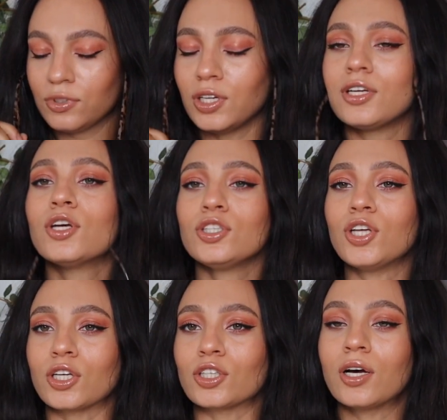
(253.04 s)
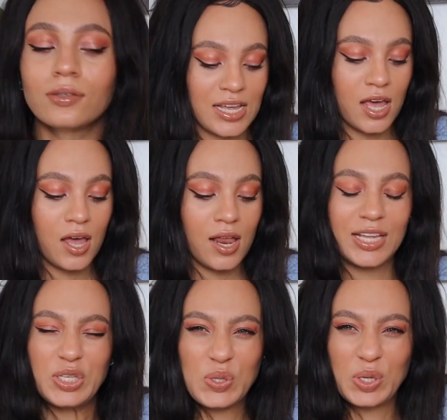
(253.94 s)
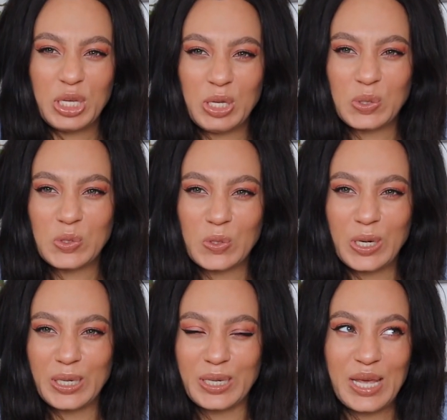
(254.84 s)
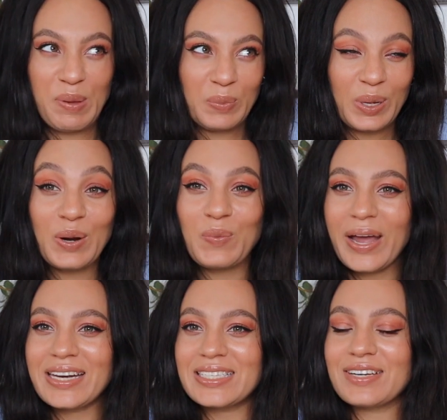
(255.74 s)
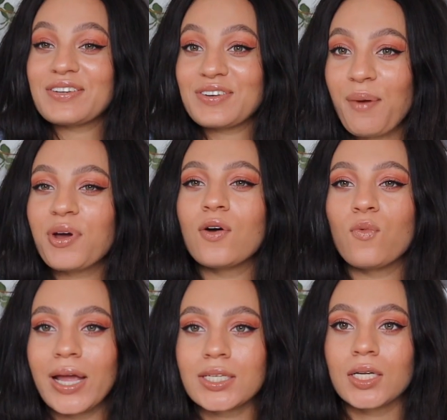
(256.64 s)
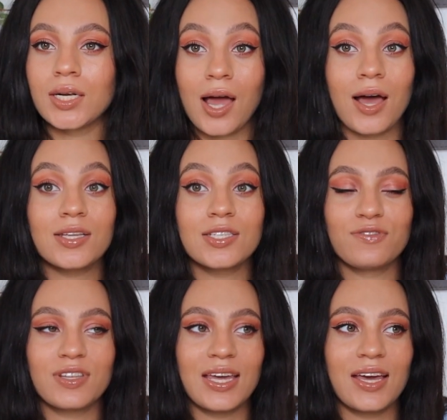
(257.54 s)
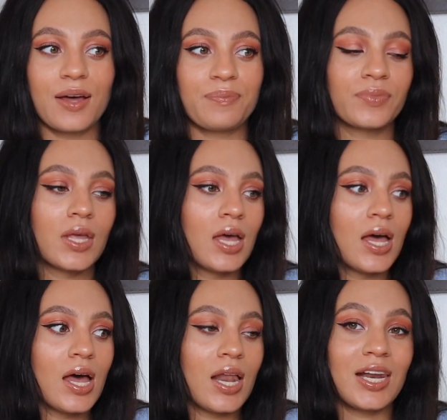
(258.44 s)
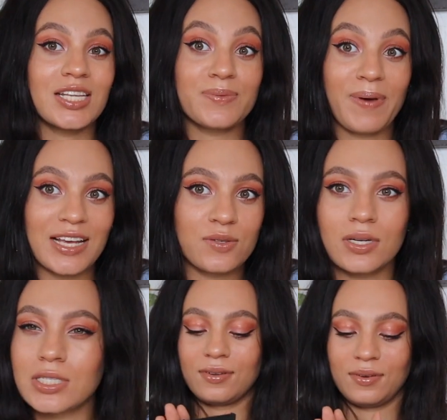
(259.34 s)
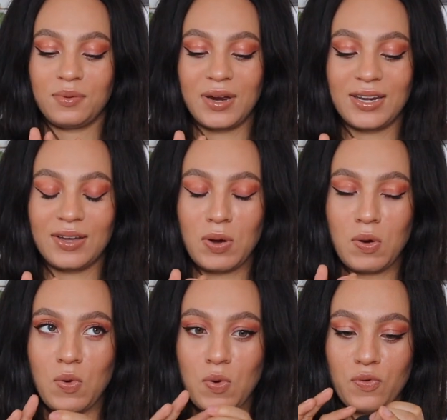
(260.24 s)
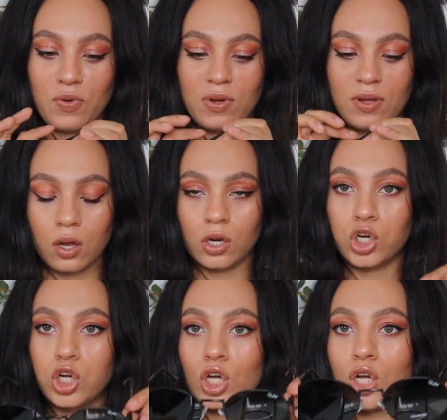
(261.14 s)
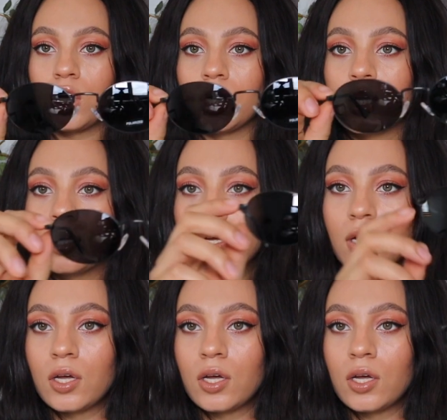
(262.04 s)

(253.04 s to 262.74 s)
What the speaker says: Let's do the Quay Australians. I'm gonna wait to last for the Les Specs one. Are you ready? Ooh, look